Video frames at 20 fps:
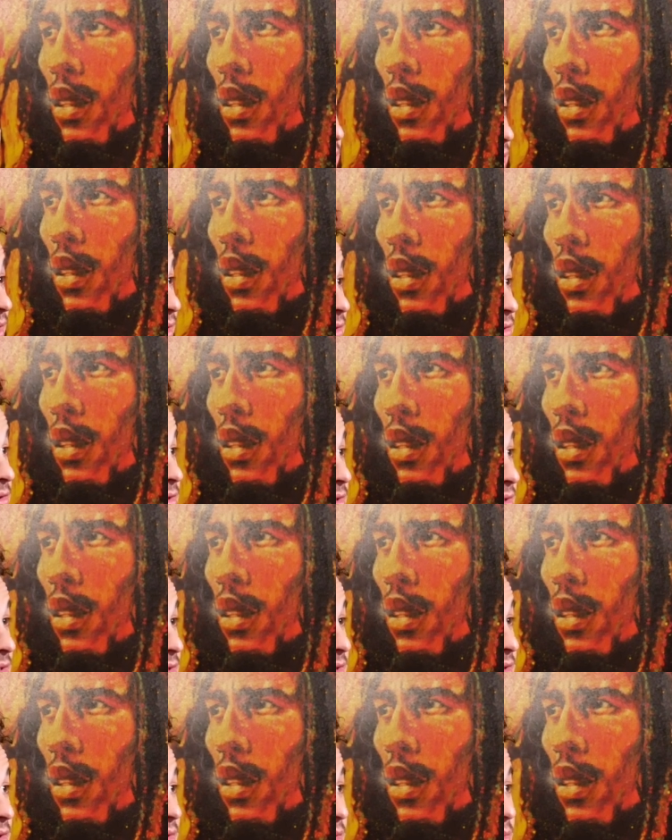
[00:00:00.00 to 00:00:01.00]

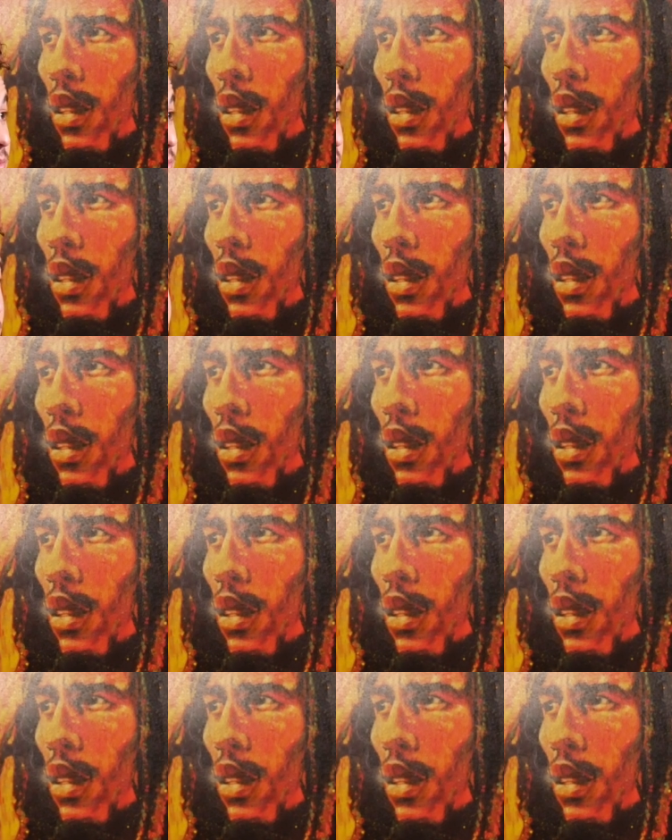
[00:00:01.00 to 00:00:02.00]

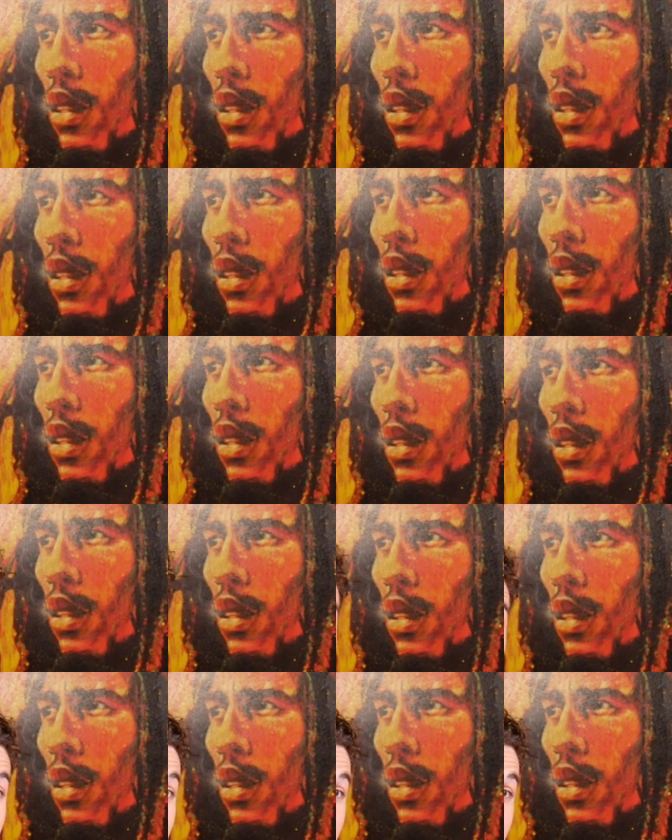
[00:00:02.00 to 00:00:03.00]

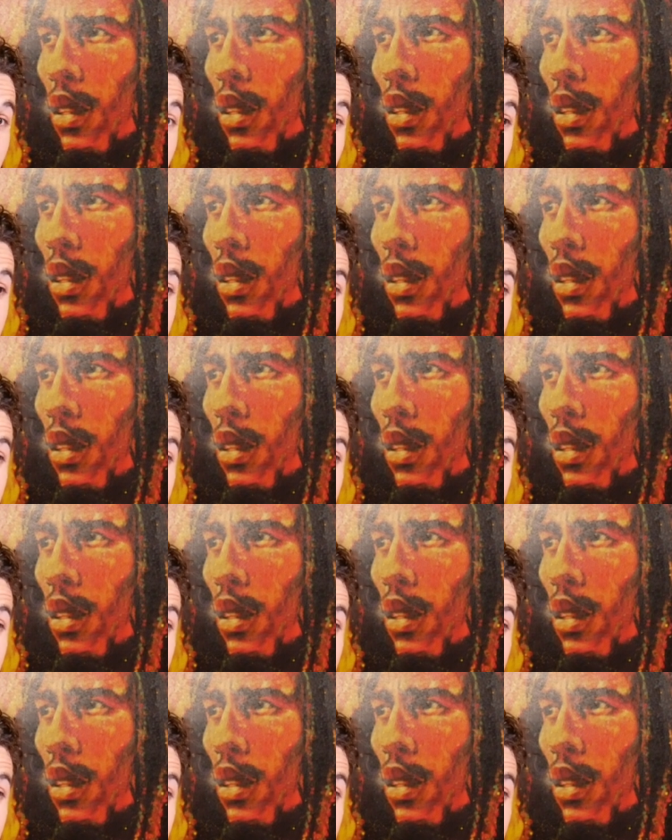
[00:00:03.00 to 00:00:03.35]
(not speaking)